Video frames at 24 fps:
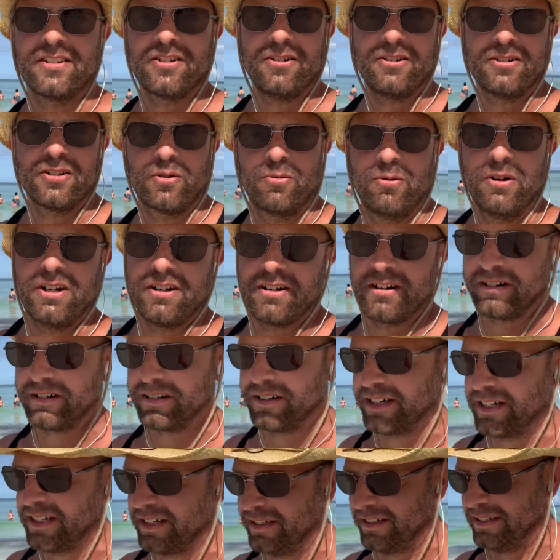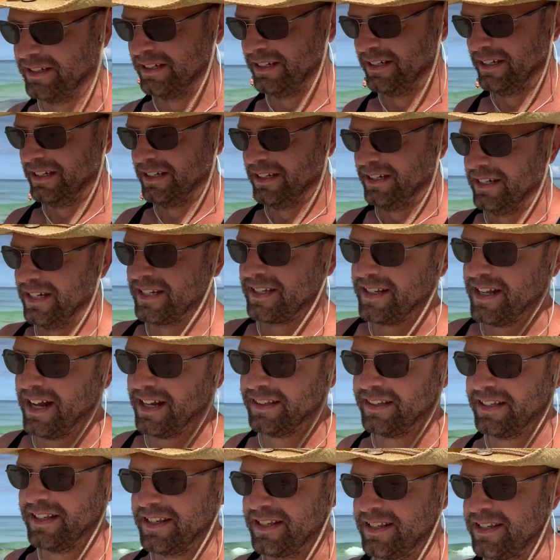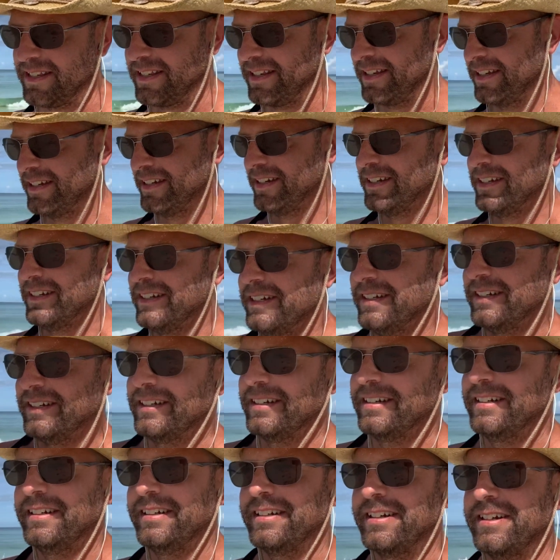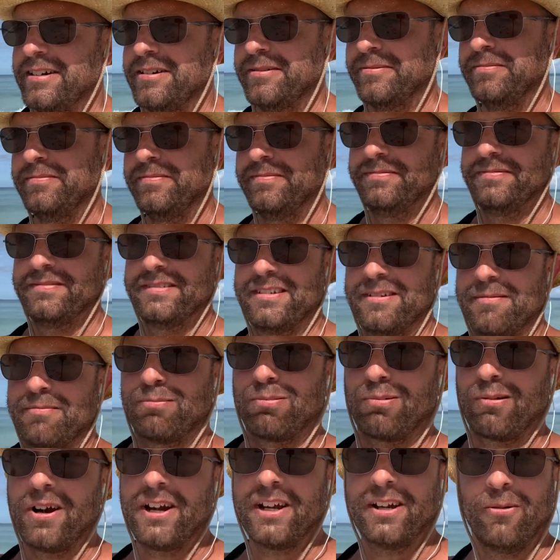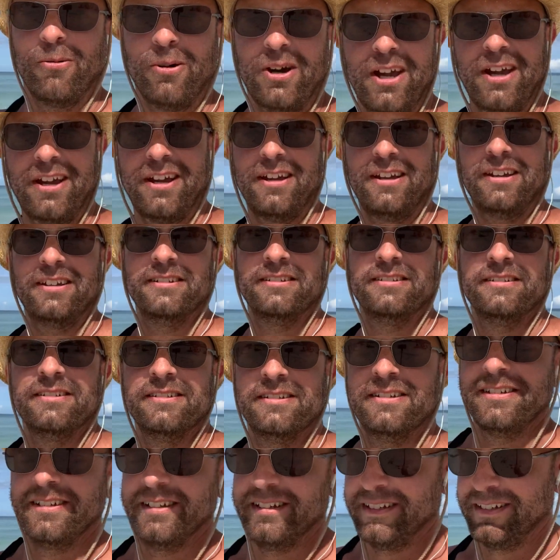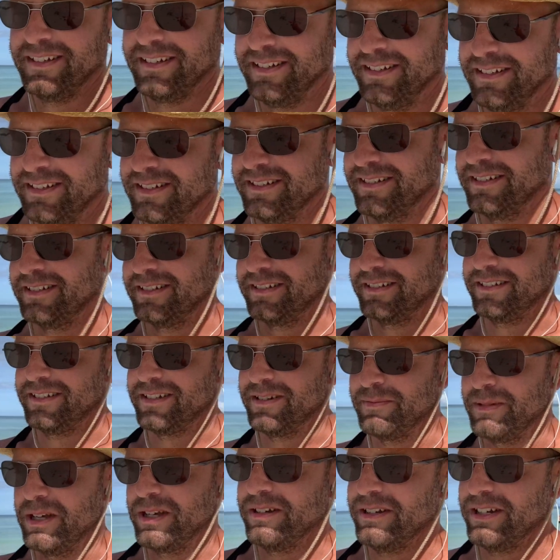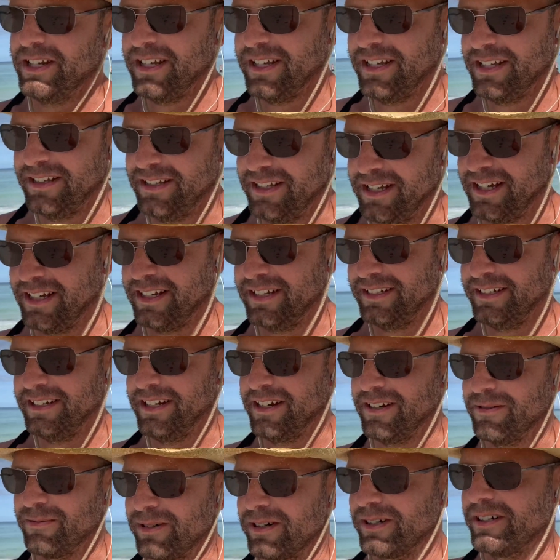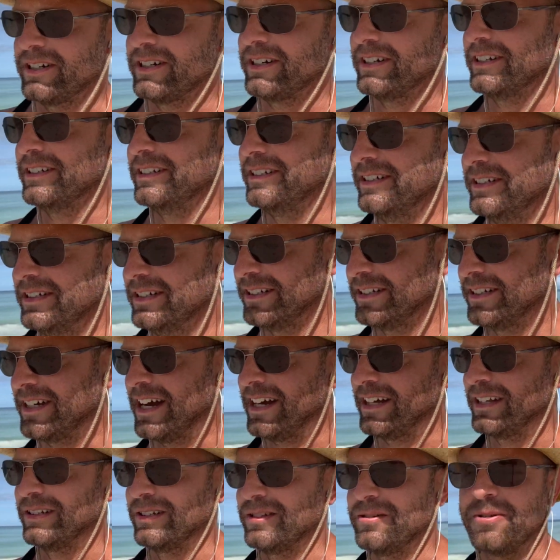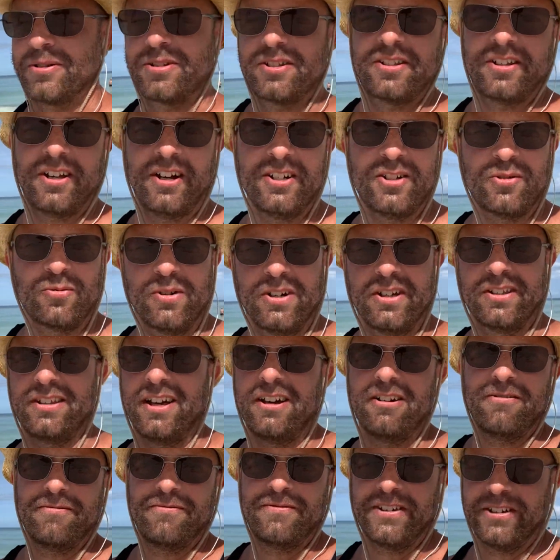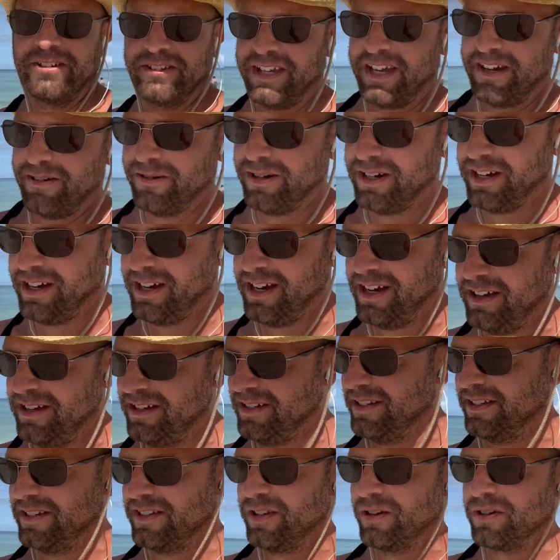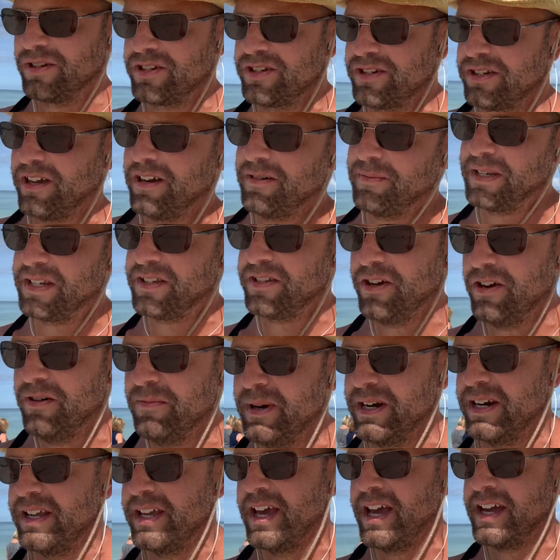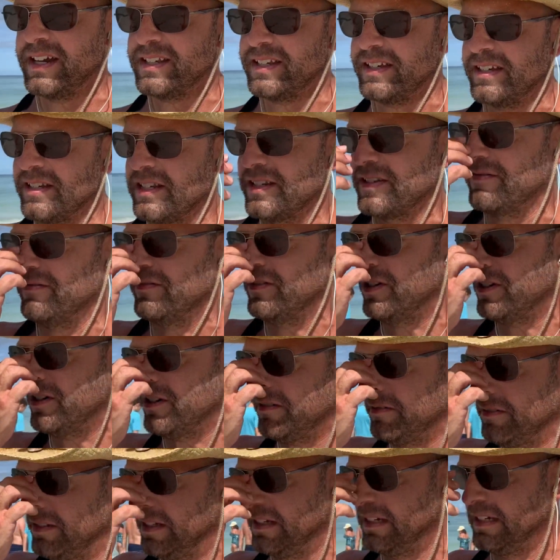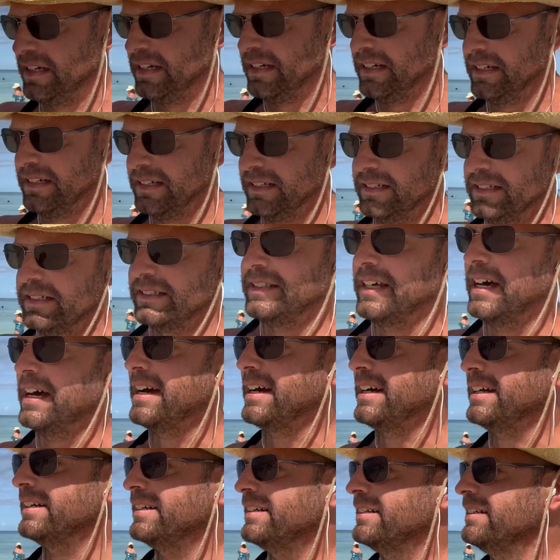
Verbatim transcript: on Twitter. Like, it's not this, you know, breakaway community that, you know, we're gonna kind of lose touch with. I don't feel that way. There's gonna be so many Hexicans involved that